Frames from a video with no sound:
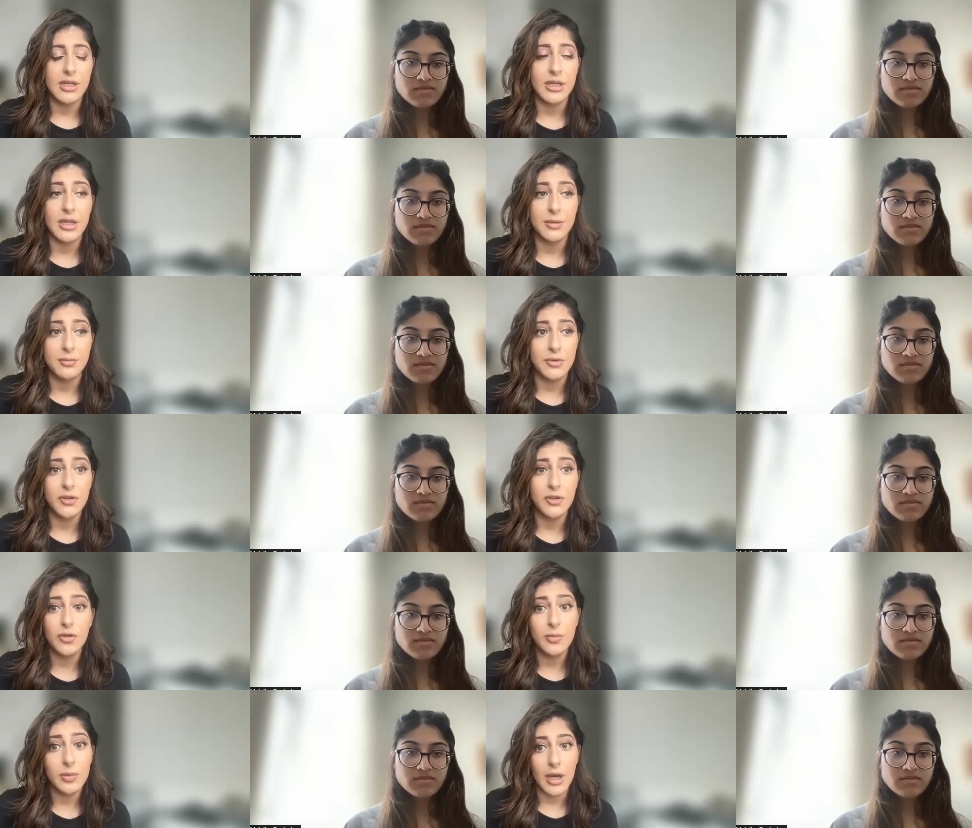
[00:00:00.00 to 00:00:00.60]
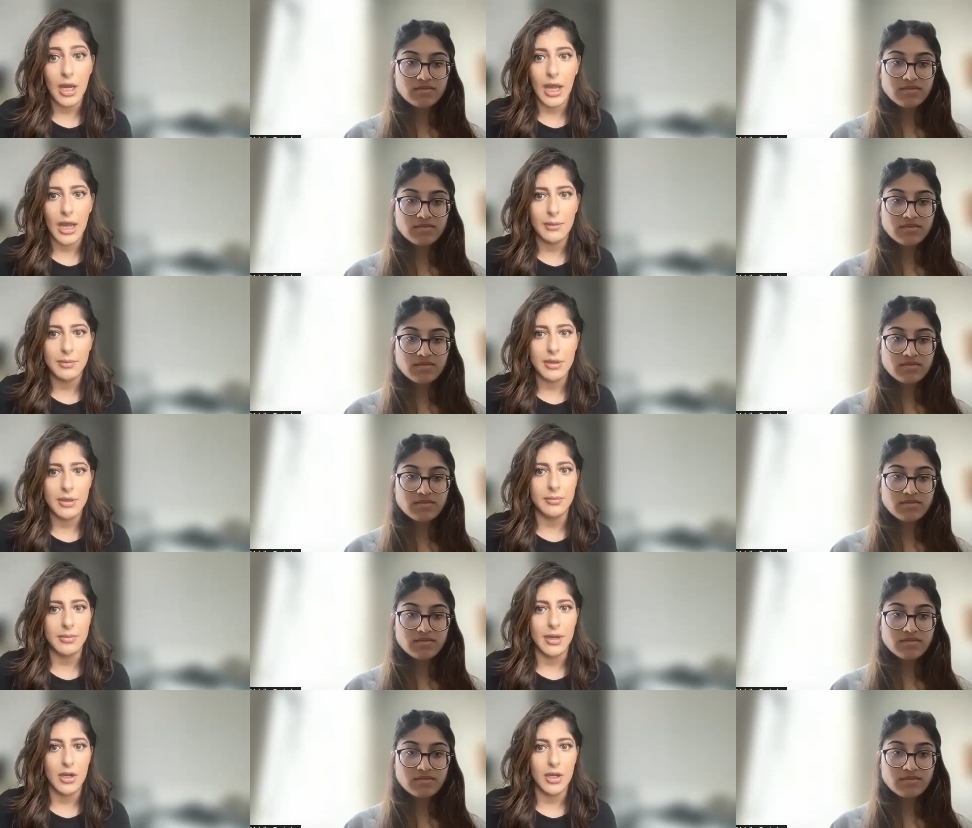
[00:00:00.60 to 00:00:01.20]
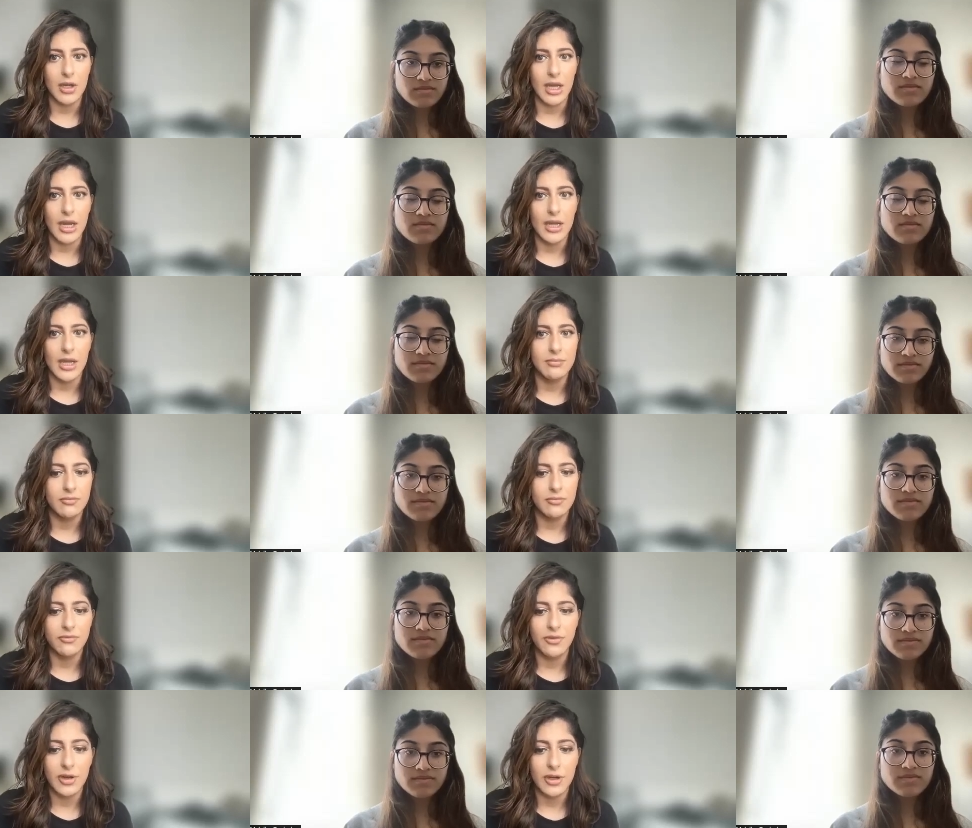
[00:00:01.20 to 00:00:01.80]
Speaker 1: and I'm super happy about it.
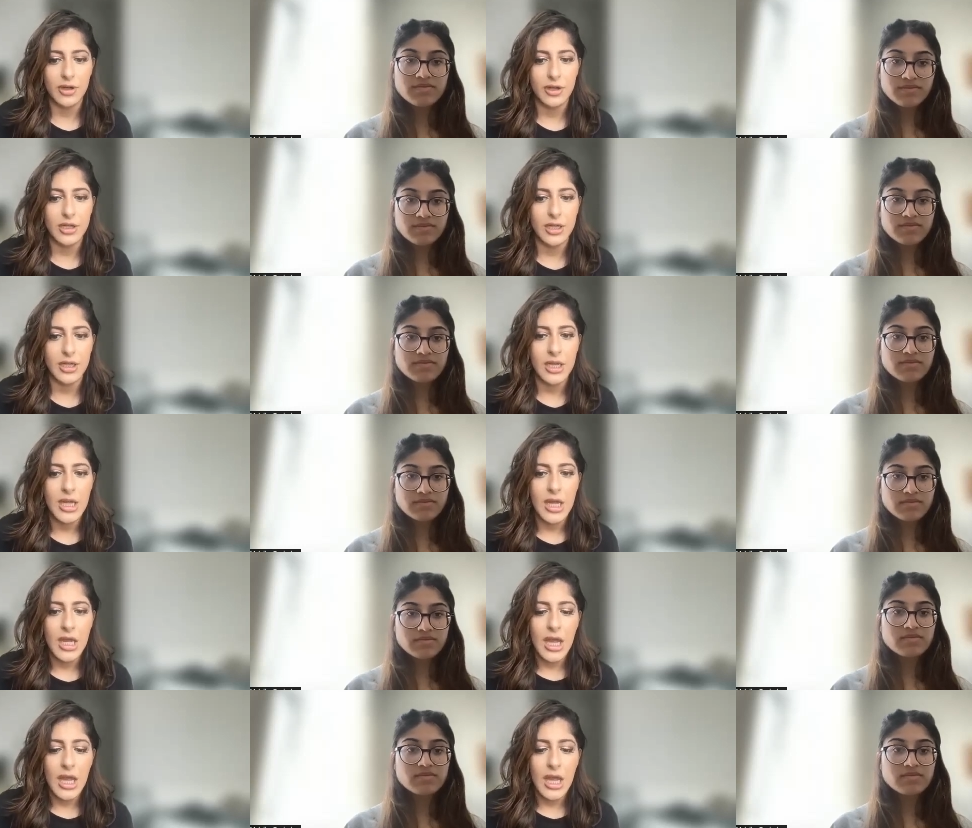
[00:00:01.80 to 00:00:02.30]
I'm very